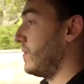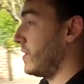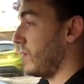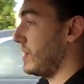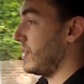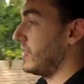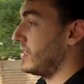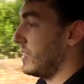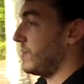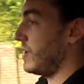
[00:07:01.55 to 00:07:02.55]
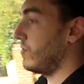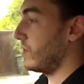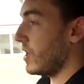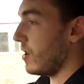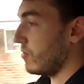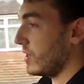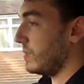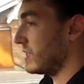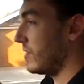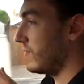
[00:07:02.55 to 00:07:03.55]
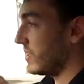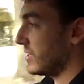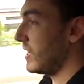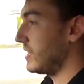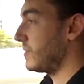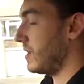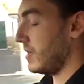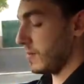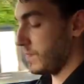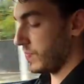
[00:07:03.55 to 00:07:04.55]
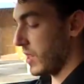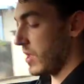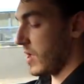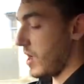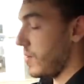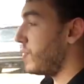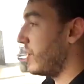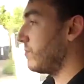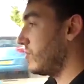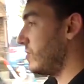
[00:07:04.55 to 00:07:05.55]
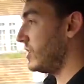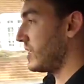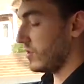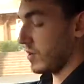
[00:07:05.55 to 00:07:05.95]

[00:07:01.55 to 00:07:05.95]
If you're coming down a steep hill, the car will keep itself at a set speed. But you tell the